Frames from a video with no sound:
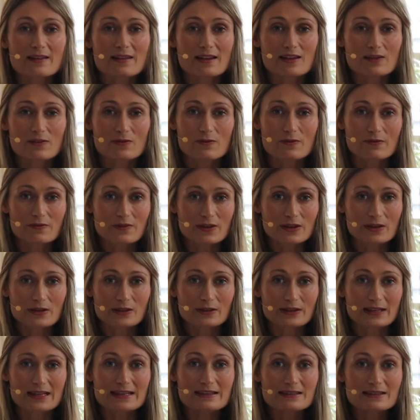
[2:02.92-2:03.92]
that you
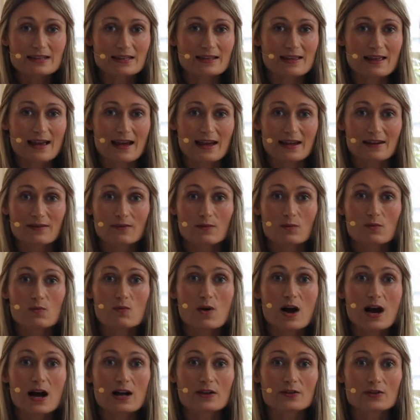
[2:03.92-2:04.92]
feel into that
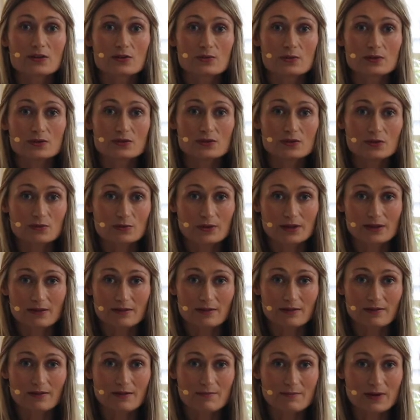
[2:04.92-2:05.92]
while you are
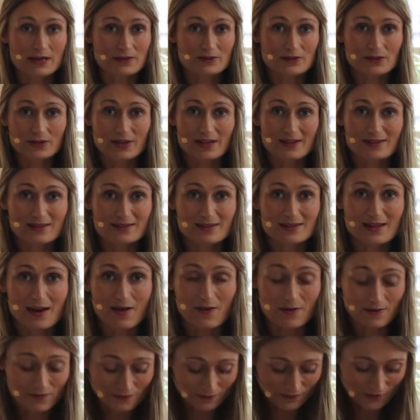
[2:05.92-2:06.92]
doing the mantra
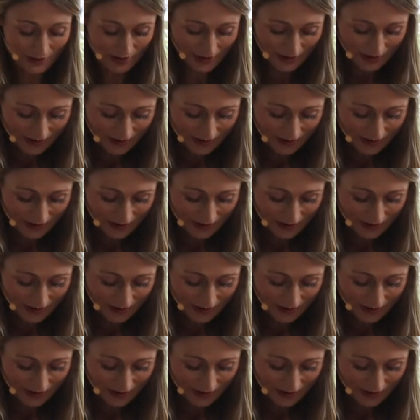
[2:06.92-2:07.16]
itself.